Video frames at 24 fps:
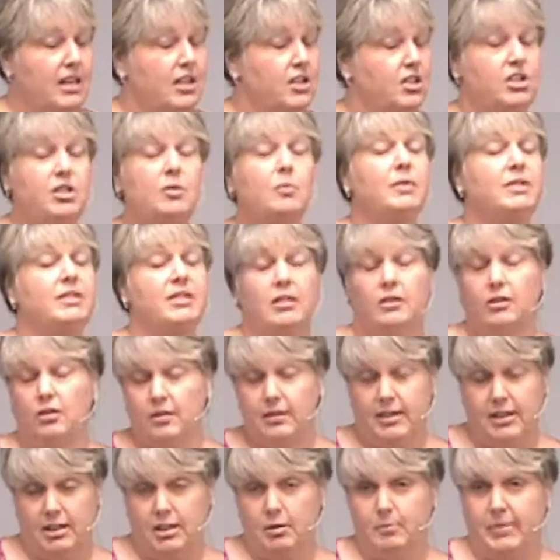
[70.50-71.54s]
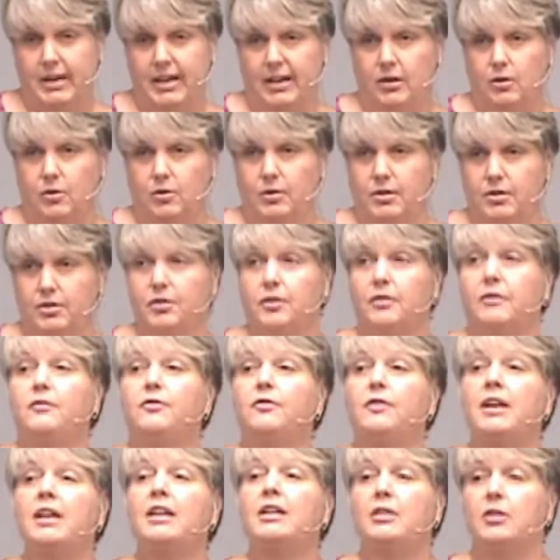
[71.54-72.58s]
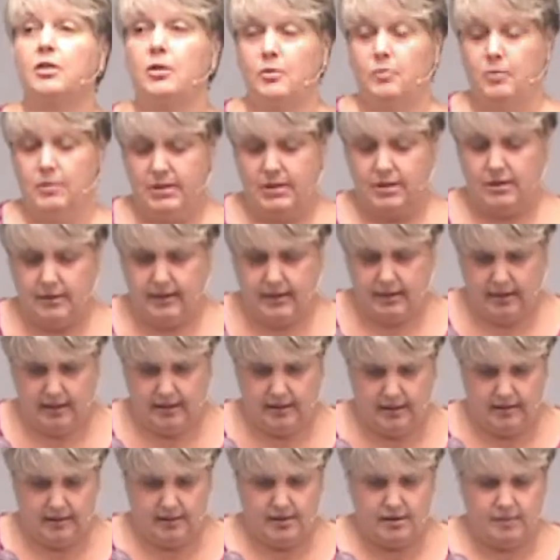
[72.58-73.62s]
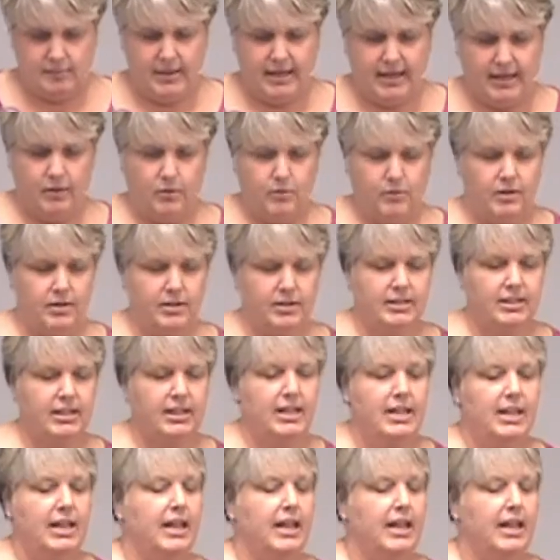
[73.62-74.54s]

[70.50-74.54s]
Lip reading: She wasn't looking to buy a horse. Her friend was looking to buy a horse.